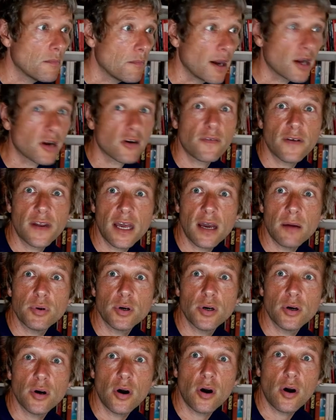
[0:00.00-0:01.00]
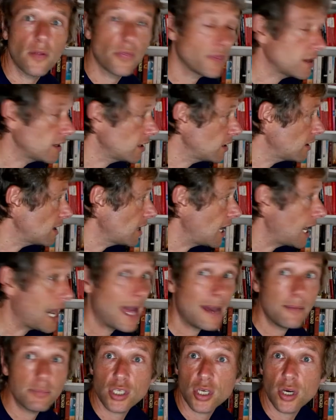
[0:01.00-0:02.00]
microphone output on the
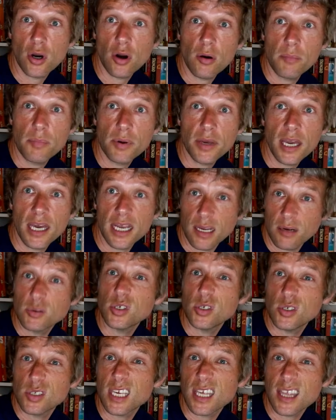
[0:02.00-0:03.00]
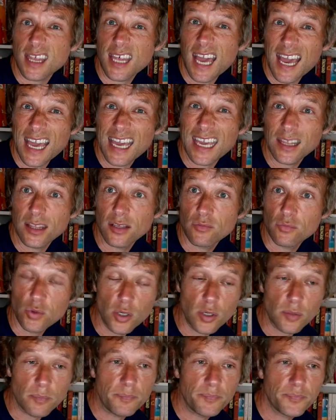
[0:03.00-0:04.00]
laptop and I was using that in the
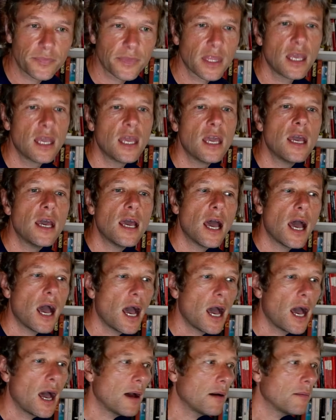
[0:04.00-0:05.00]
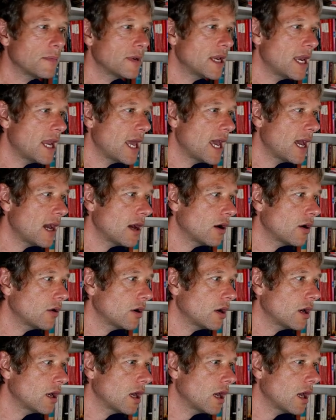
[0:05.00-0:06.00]
room.
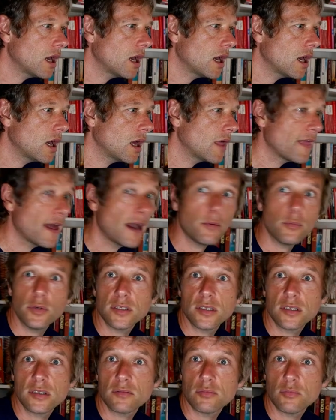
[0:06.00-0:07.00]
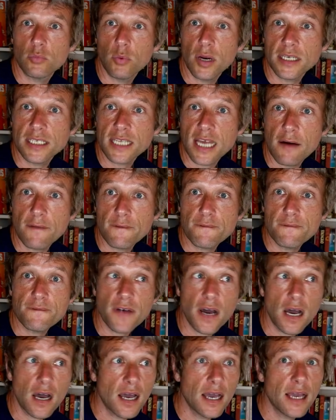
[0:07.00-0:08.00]
That was worked out
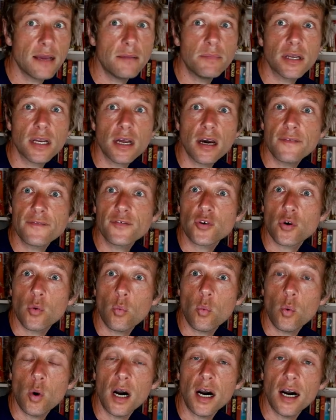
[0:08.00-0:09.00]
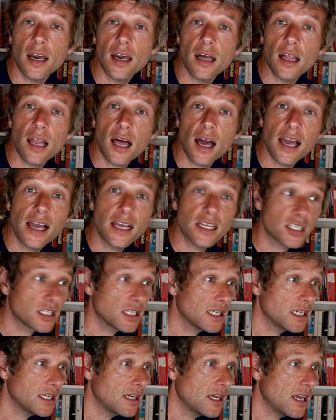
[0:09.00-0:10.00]
fine, but after a while I
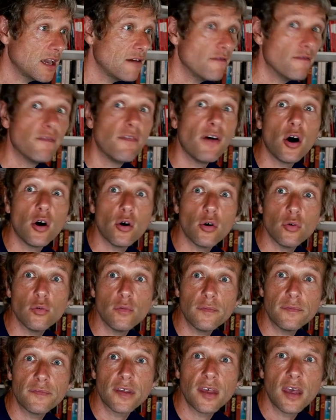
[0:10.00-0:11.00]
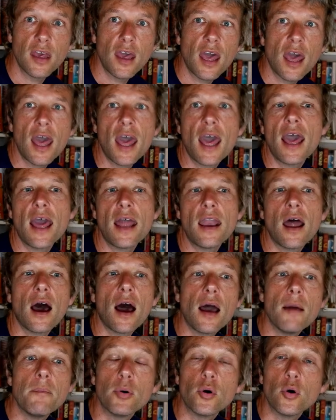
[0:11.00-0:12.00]
actually evolved and
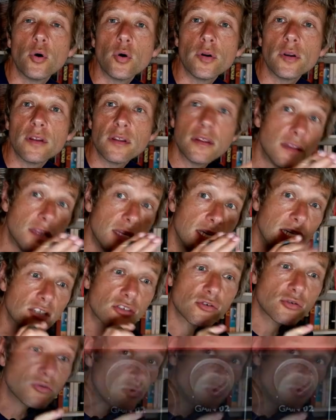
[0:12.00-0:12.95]
I bought this